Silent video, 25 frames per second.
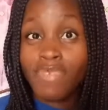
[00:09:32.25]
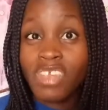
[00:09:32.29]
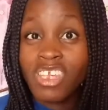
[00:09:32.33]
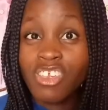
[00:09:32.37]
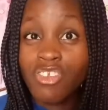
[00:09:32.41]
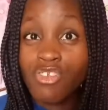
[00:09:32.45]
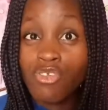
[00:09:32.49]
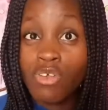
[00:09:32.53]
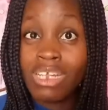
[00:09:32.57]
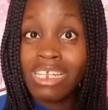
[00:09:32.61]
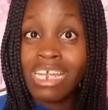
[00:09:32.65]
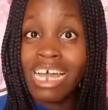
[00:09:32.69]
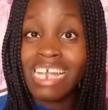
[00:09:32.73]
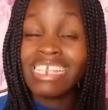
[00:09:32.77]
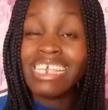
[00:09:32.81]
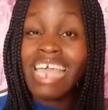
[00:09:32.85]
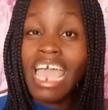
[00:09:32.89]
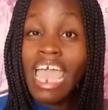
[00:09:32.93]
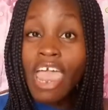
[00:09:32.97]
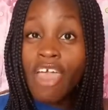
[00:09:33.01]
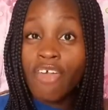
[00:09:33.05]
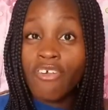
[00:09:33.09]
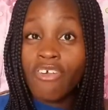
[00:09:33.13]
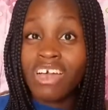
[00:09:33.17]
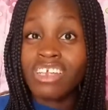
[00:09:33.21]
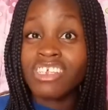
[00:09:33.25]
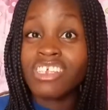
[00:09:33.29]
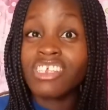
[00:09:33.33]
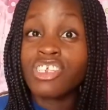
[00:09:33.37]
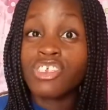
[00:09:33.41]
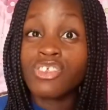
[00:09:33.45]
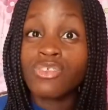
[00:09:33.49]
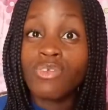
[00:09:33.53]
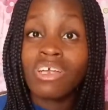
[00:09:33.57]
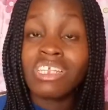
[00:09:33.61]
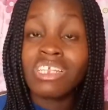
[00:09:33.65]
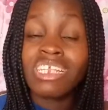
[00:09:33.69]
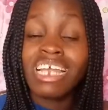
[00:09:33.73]
This is not that era. This
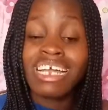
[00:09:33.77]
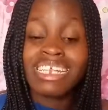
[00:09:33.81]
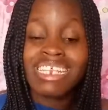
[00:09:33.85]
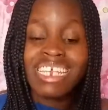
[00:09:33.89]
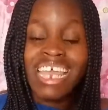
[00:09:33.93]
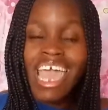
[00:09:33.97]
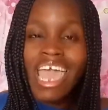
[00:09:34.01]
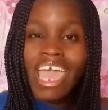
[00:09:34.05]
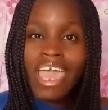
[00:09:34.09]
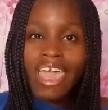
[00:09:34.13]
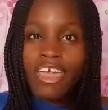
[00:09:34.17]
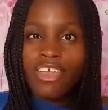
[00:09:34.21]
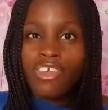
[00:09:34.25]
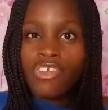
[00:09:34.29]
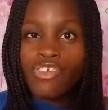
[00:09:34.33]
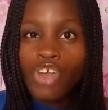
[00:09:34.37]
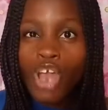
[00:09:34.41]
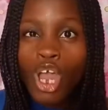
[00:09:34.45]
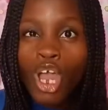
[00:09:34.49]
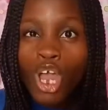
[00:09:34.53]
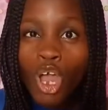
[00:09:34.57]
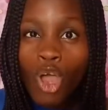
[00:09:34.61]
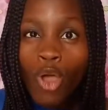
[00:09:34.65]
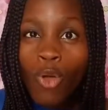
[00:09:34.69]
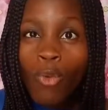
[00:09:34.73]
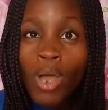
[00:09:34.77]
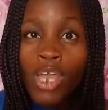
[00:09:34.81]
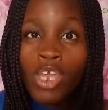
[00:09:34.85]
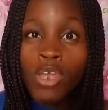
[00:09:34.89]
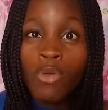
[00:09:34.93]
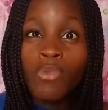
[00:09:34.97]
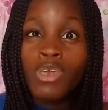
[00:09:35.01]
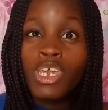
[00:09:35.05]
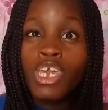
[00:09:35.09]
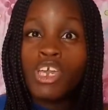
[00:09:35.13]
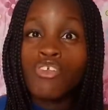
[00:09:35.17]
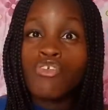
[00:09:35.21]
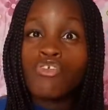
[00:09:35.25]
is not that age where
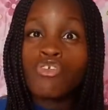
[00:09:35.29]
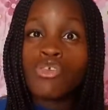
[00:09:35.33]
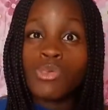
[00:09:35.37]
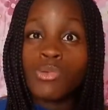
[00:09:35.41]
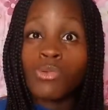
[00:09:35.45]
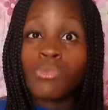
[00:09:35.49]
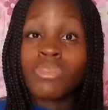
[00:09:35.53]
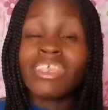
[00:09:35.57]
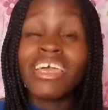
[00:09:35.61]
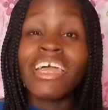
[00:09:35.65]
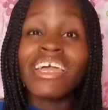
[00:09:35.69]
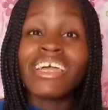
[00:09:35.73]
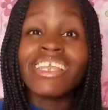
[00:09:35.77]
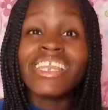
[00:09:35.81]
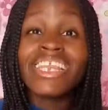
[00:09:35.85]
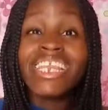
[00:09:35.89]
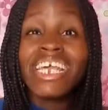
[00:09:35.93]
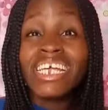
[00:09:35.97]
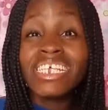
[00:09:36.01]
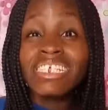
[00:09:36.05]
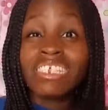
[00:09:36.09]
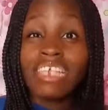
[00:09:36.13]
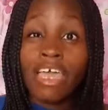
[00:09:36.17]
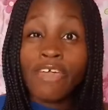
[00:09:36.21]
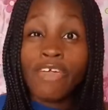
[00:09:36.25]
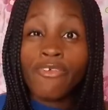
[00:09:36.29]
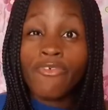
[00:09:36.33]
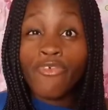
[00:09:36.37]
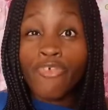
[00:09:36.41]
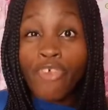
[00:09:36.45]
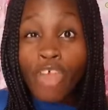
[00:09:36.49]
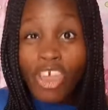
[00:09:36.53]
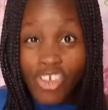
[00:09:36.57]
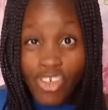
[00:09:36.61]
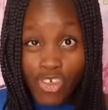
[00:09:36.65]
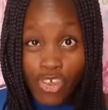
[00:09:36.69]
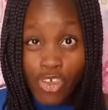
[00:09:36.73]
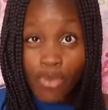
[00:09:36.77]
you begin to take things like
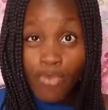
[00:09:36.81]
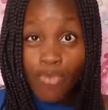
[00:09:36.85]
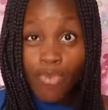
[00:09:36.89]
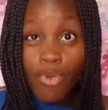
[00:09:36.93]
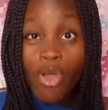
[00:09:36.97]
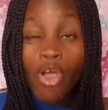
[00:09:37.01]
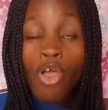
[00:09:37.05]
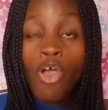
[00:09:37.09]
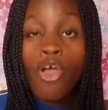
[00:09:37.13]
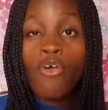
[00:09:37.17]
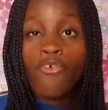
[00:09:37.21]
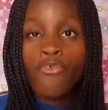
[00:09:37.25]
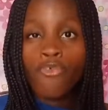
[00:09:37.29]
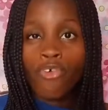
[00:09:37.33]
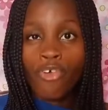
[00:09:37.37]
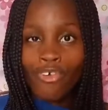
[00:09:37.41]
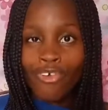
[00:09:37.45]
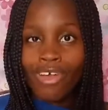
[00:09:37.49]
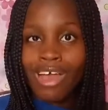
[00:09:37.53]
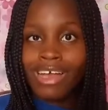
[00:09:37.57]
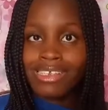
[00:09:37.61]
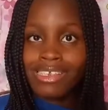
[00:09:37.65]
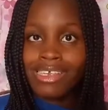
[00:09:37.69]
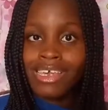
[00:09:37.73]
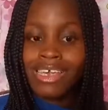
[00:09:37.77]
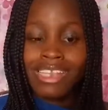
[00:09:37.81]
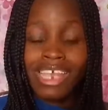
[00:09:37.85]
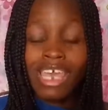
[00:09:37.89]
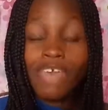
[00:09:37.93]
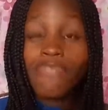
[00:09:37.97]
friendship for granted.